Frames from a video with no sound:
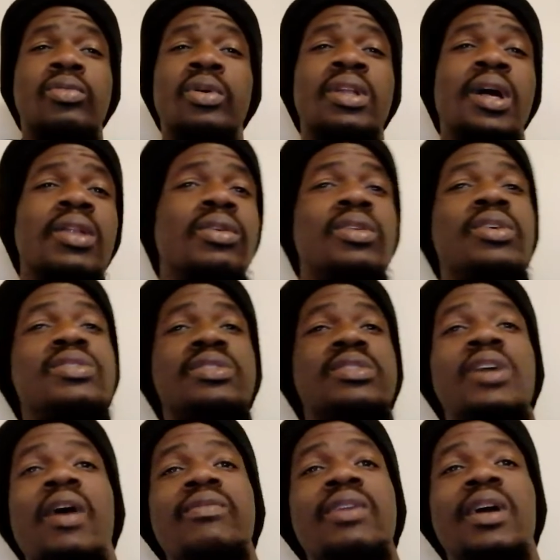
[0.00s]
Ronaldo
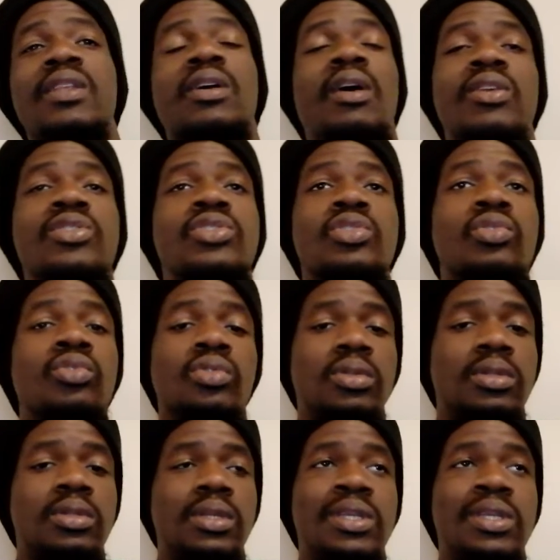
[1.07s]
doesn't have that control.